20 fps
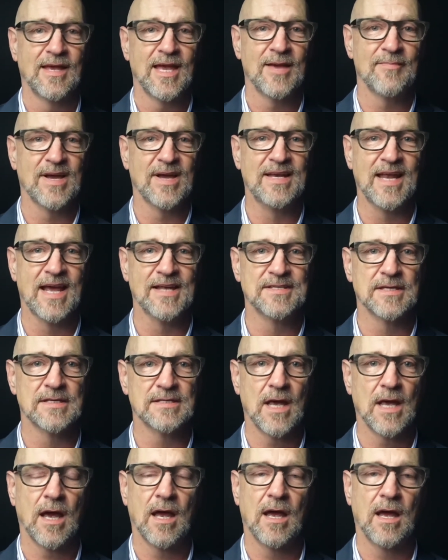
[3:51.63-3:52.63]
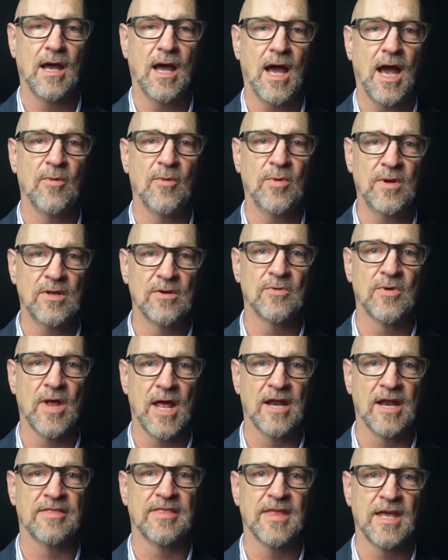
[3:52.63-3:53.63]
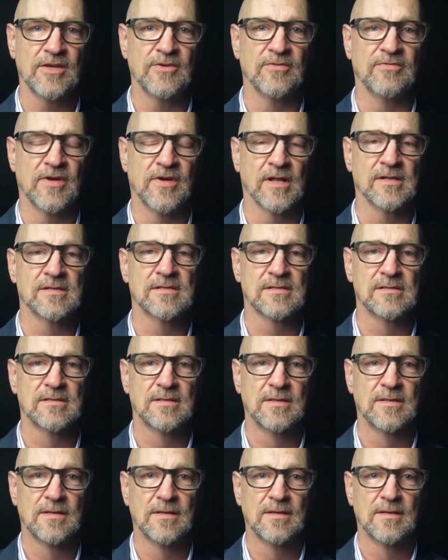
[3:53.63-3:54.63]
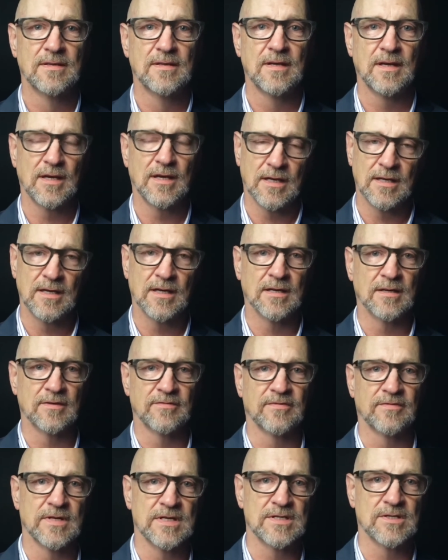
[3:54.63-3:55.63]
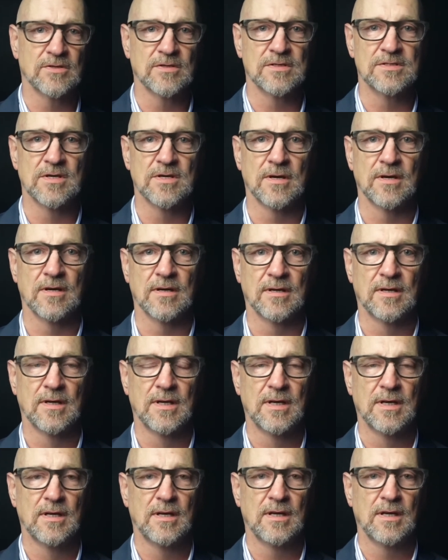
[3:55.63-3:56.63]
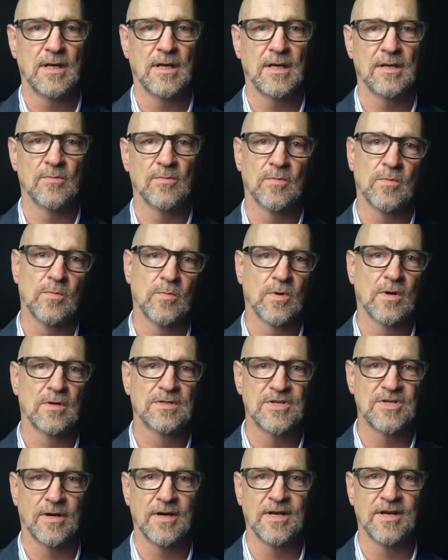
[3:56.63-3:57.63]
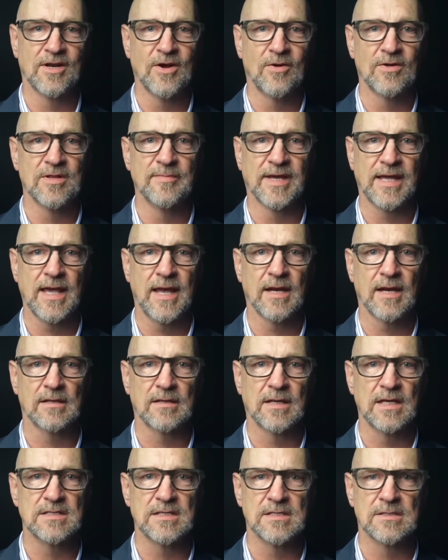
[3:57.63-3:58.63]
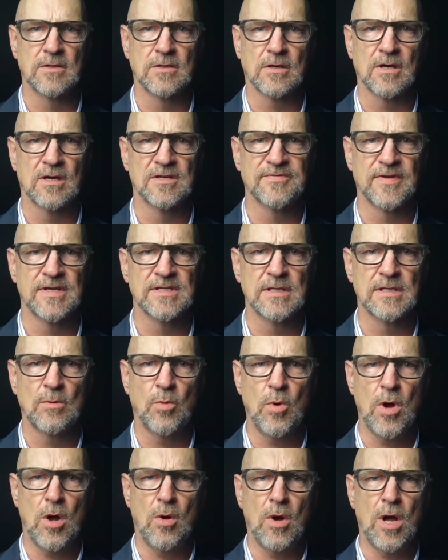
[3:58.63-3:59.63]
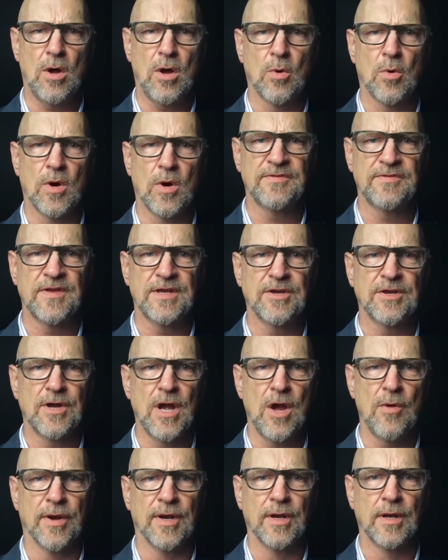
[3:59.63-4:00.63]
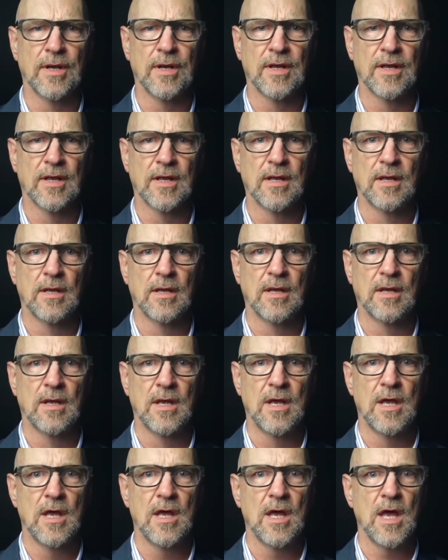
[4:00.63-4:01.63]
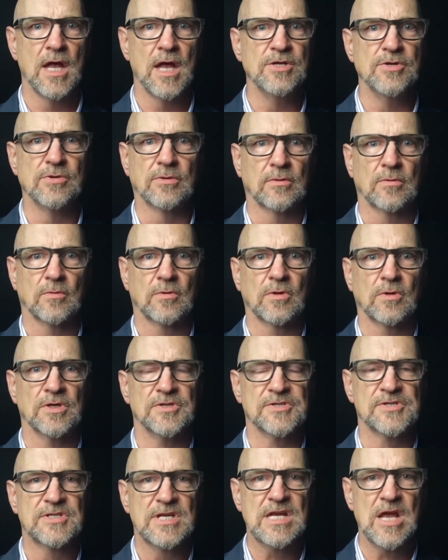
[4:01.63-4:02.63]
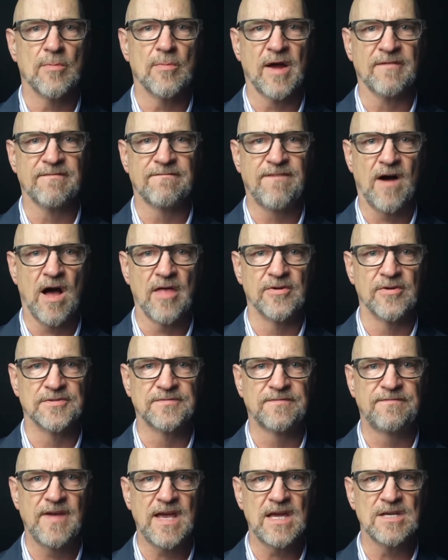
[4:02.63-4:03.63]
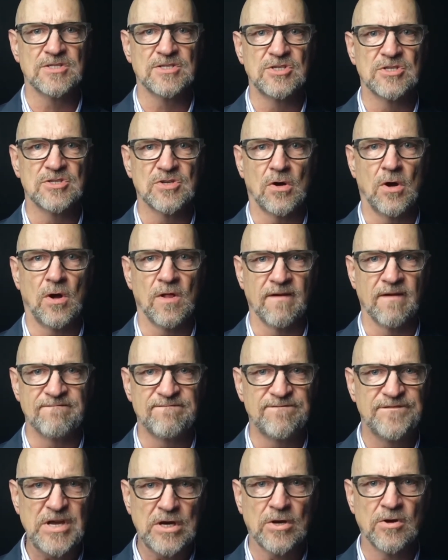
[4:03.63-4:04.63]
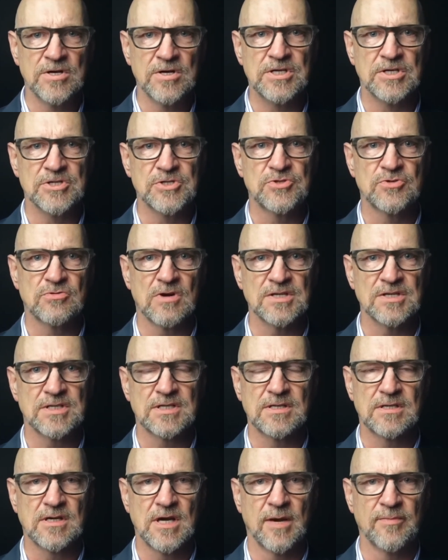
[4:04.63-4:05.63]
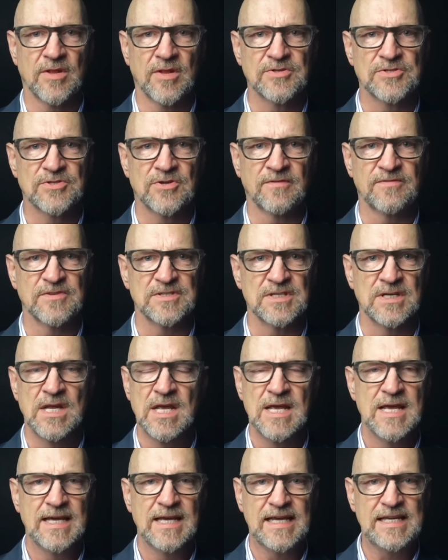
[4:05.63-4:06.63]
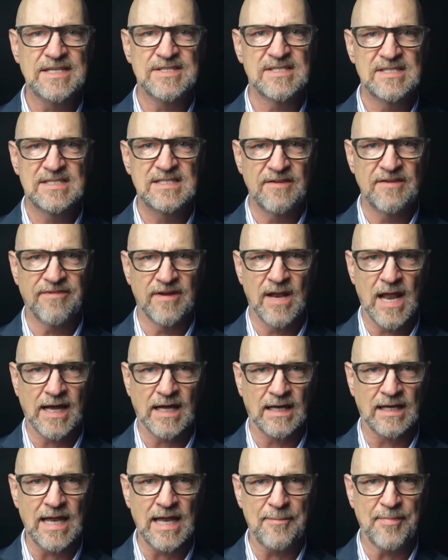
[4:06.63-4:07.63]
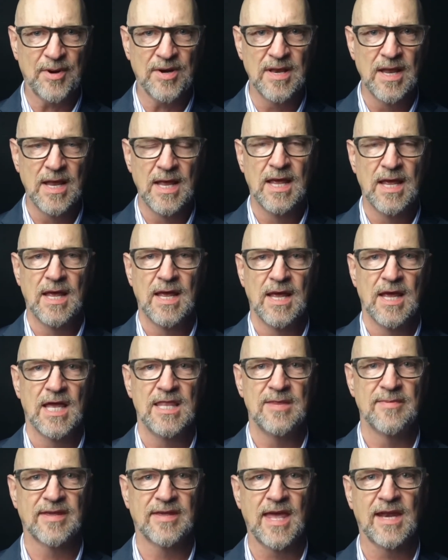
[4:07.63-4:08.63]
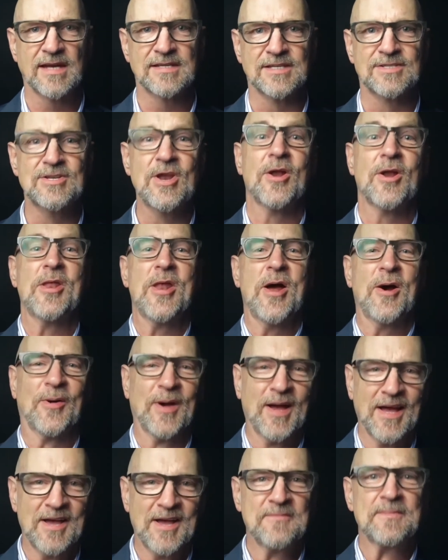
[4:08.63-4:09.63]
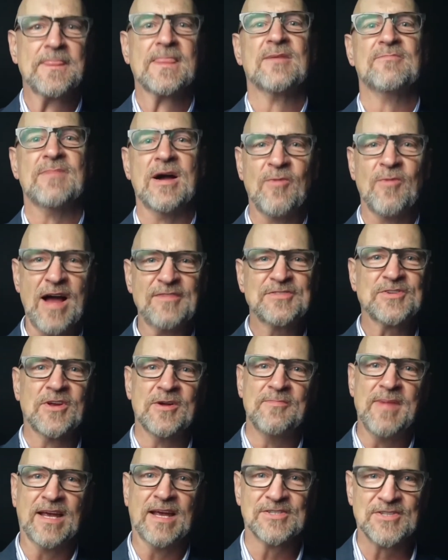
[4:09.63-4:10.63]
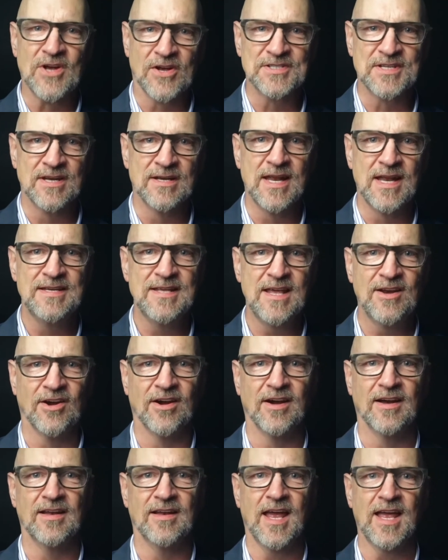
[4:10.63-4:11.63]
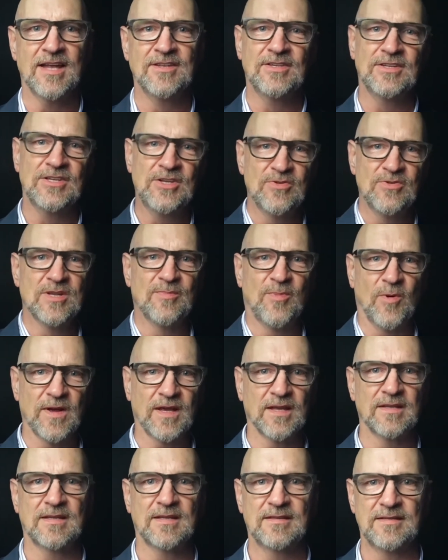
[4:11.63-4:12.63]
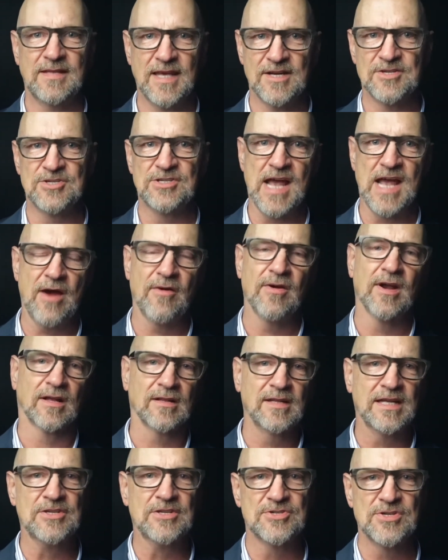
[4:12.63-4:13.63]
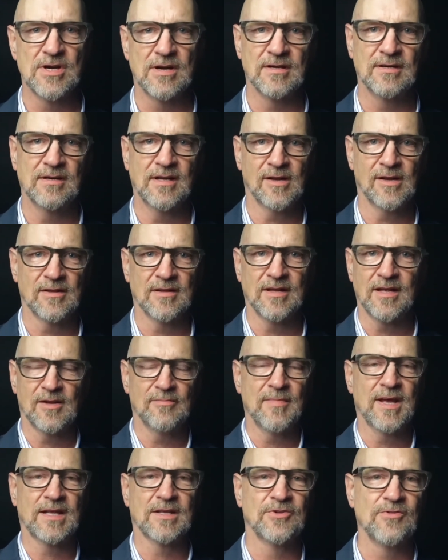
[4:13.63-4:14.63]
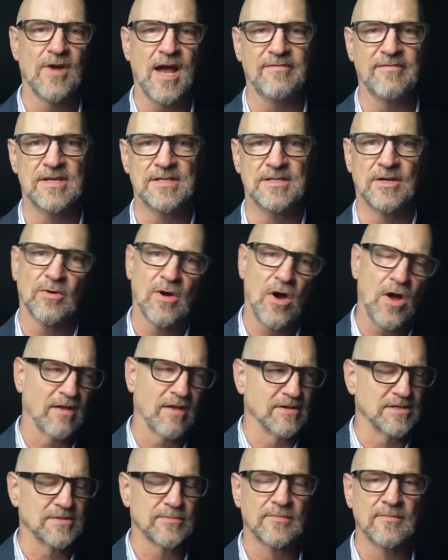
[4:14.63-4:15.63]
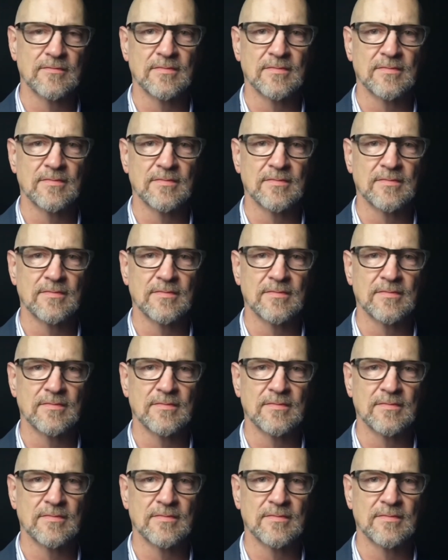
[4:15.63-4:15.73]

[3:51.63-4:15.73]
And my dad says, I really don't know how to thank you, fellas, and uh, for this good turn. And we're turning to go, and the mechanic gets this look on his face and says, Whoa, whoa, you think you're going? And you could see on my father's face just all the fear and distrust come to the surface. He stiffened like a leopard. And the mechanic says, No, no, no my wife's going to make us all Sunday dinner, and, and, you and the boy can get a shower and a clean shirt, and it'll, it'll make the drive easier for all of us.